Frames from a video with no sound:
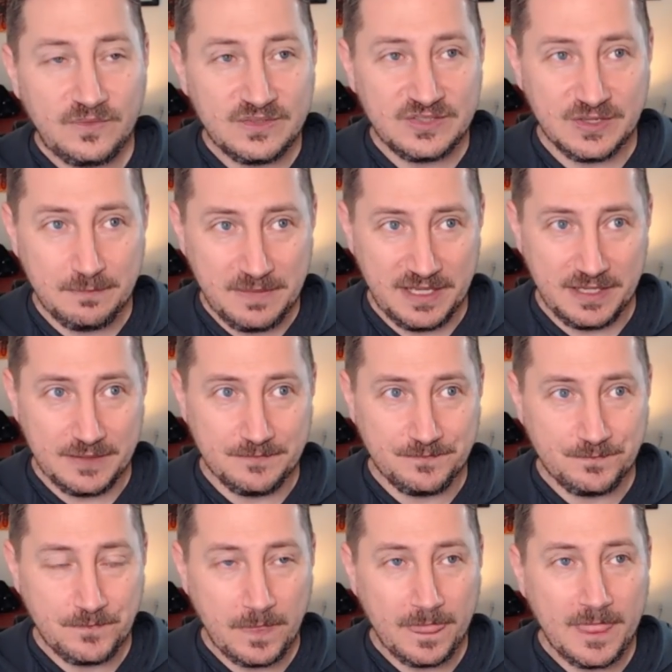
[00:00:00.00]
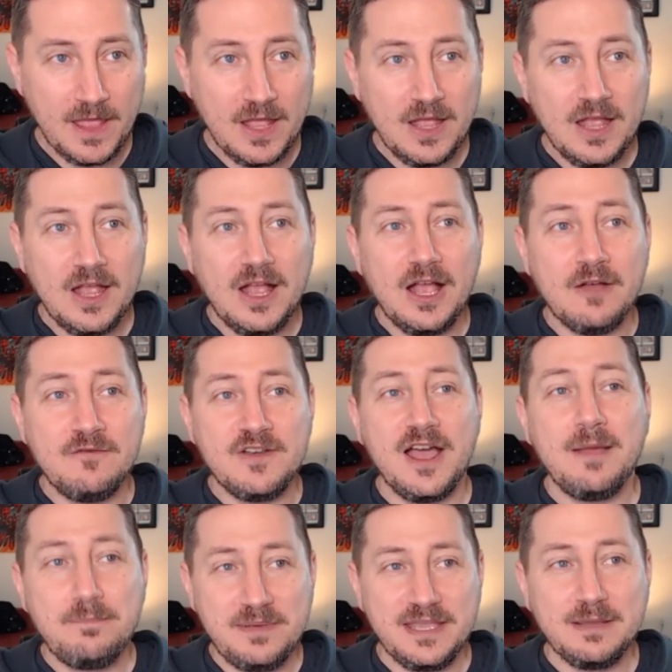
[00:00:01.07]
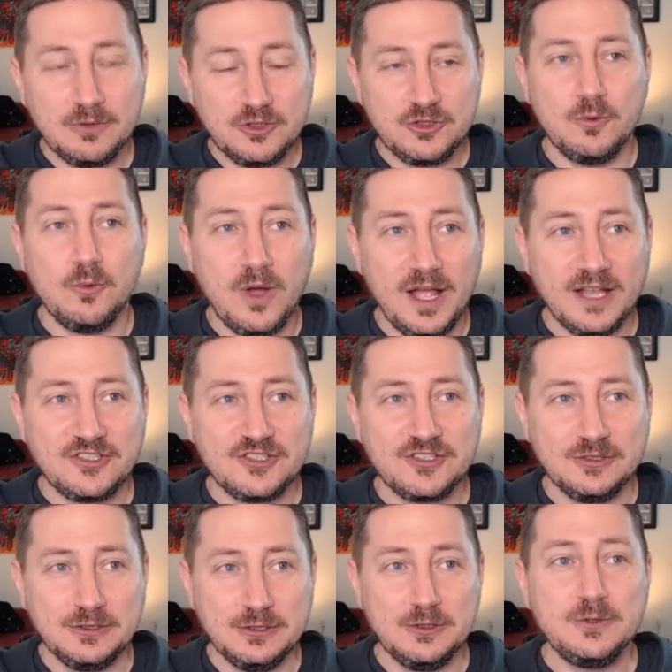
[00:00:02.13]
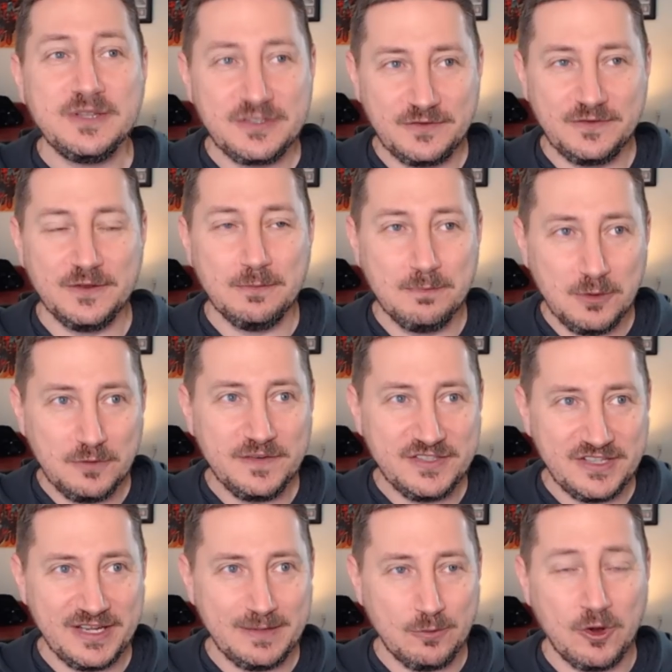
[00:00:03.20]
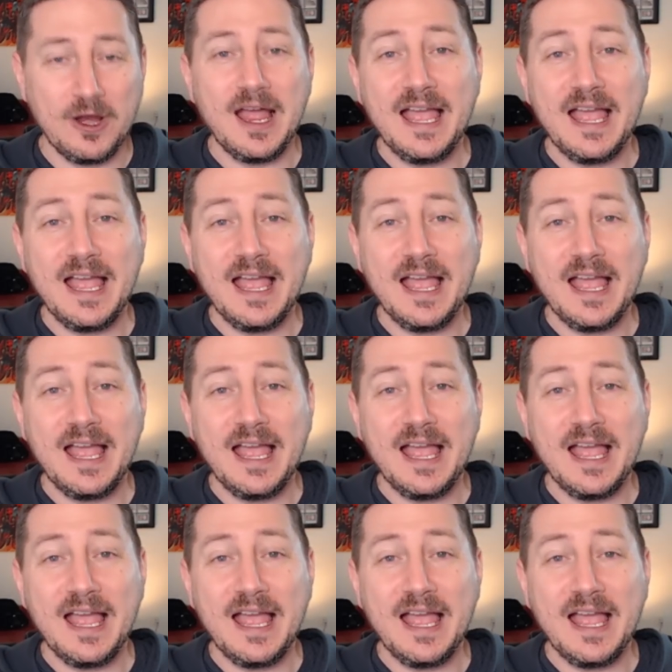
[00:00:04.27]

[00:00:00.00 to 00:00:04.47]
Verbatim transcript: to me, of not being able to watch Lucasfilm movies anymore,